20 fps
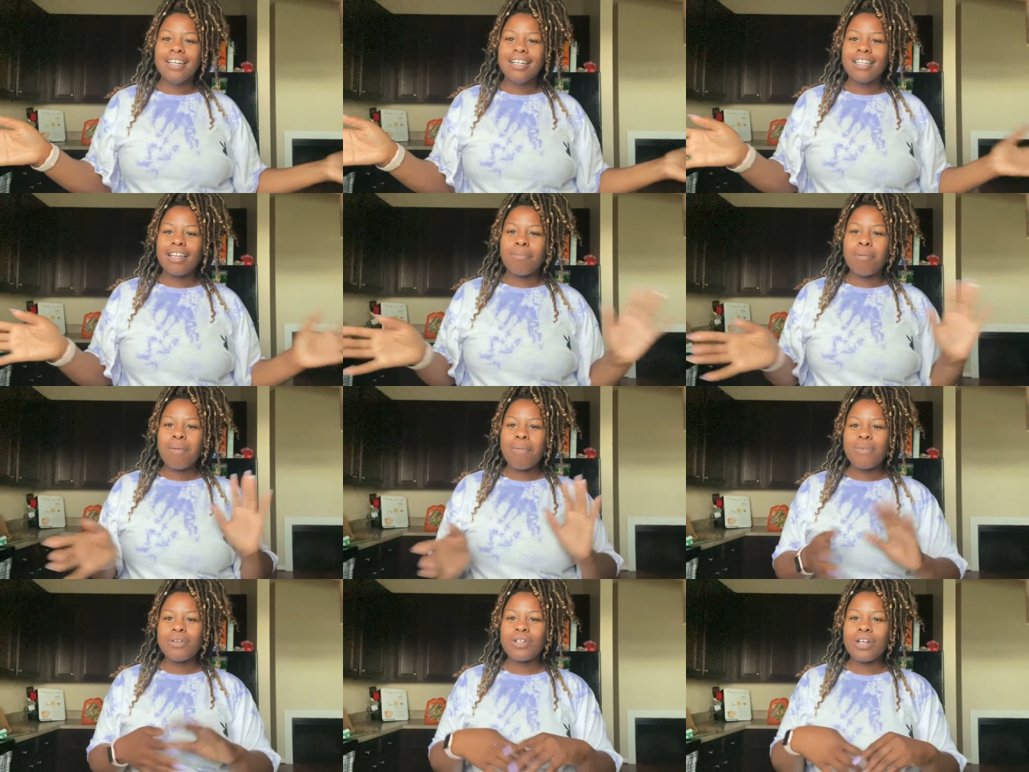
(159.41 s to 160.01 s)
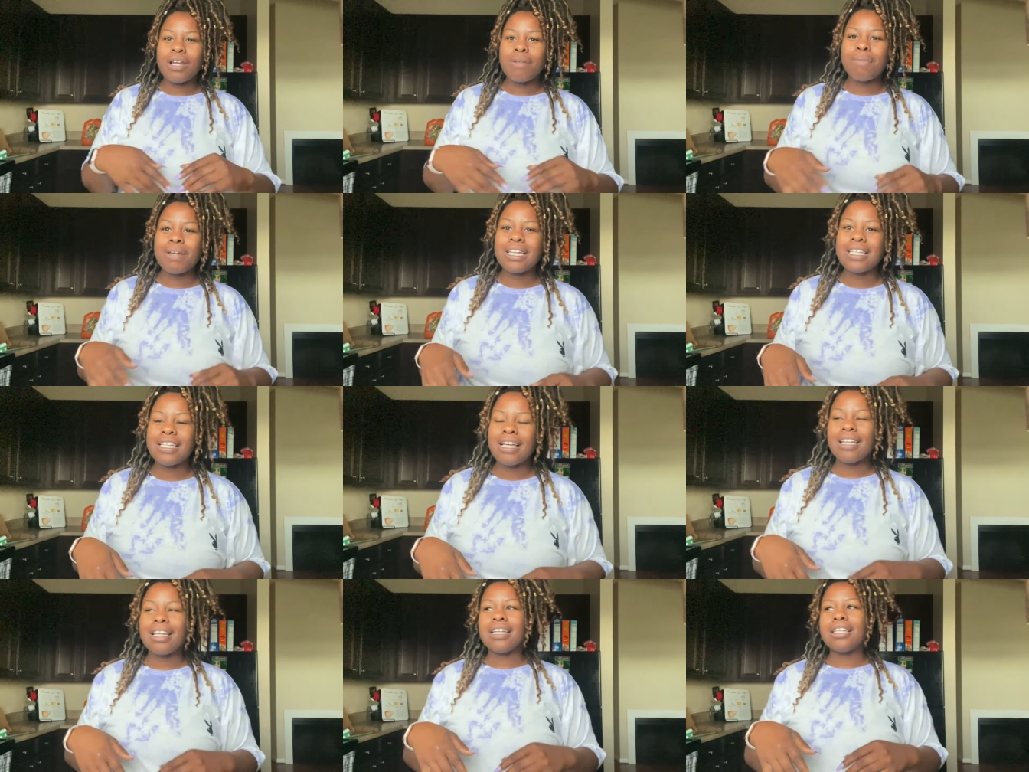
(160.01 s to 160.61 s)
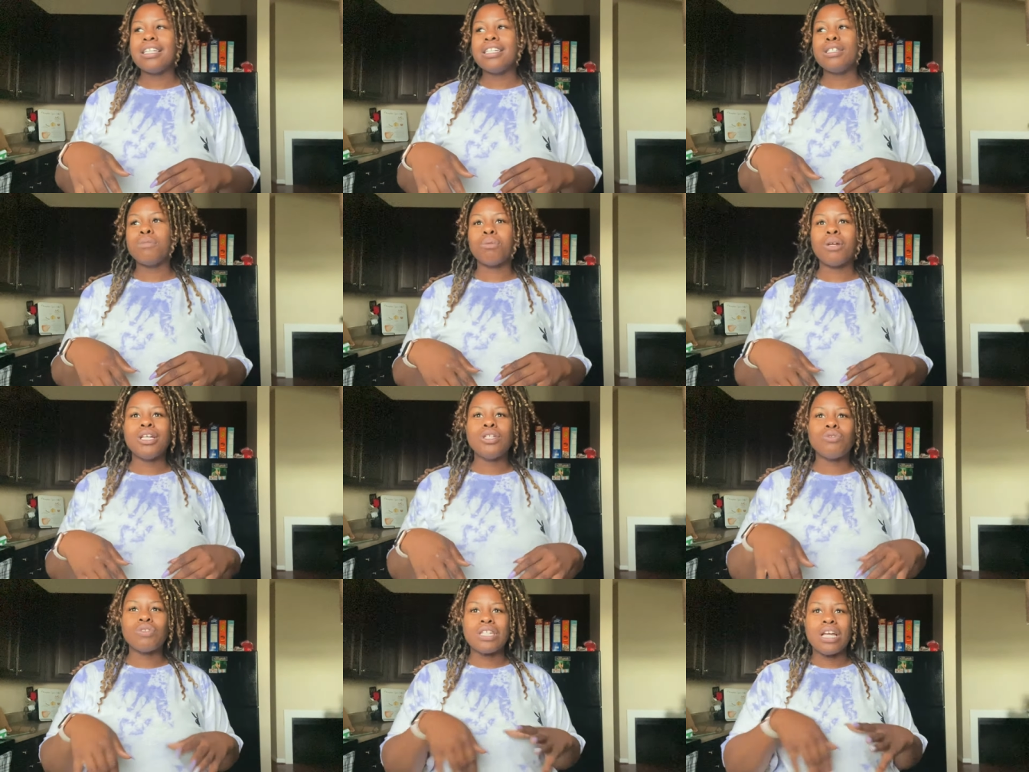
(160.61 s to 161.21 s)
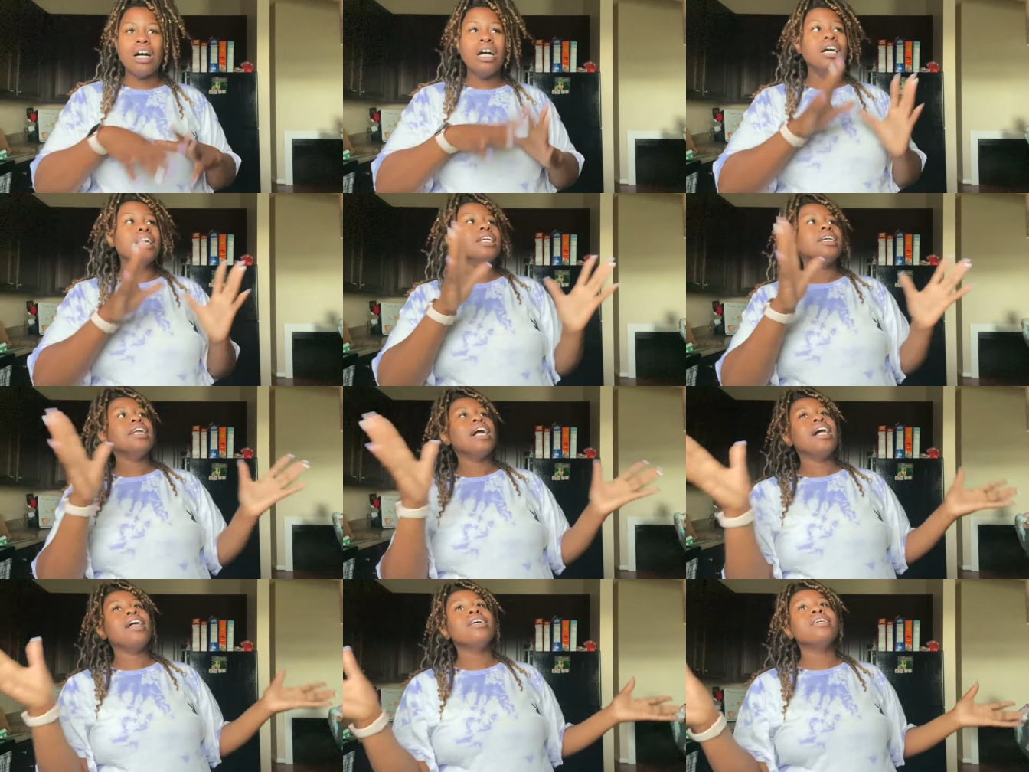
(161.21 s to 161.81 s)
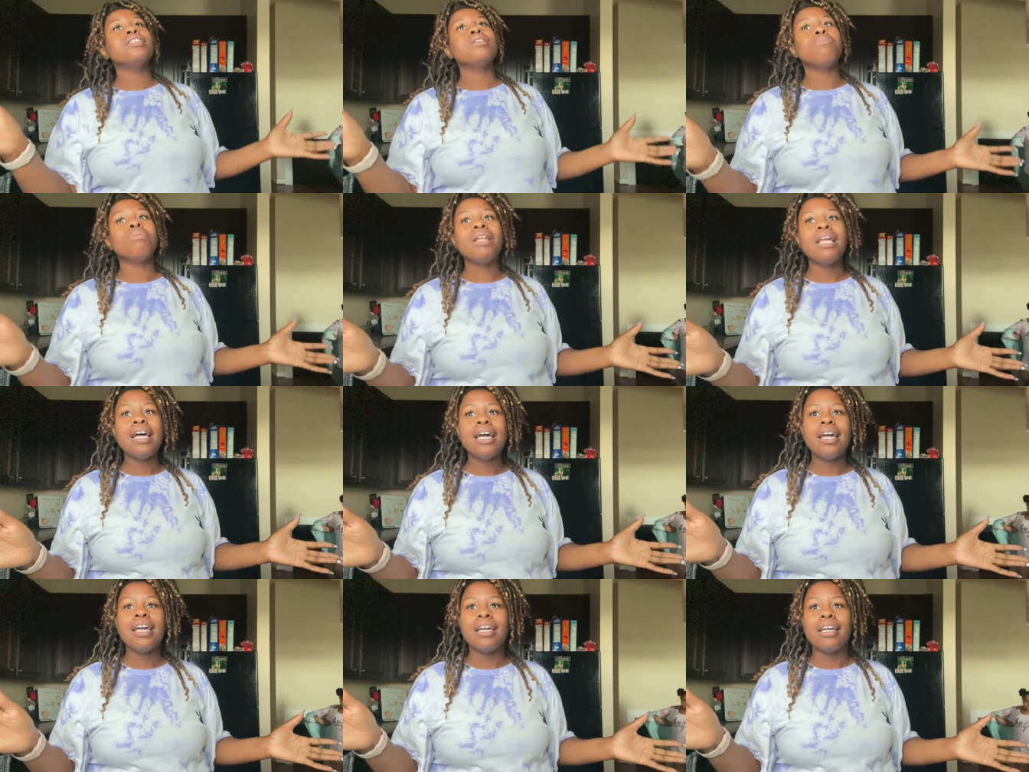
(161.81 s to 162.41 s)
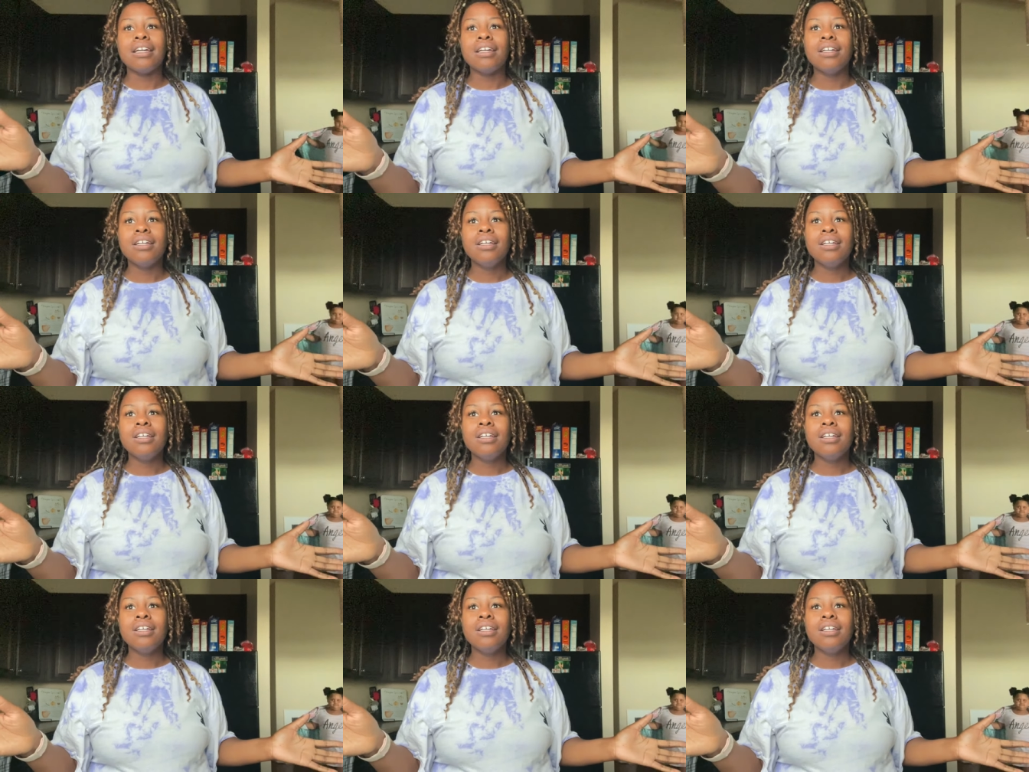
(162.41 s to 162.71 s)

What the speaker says: Like, people were trying to make it sound like these plates was $100 a plate.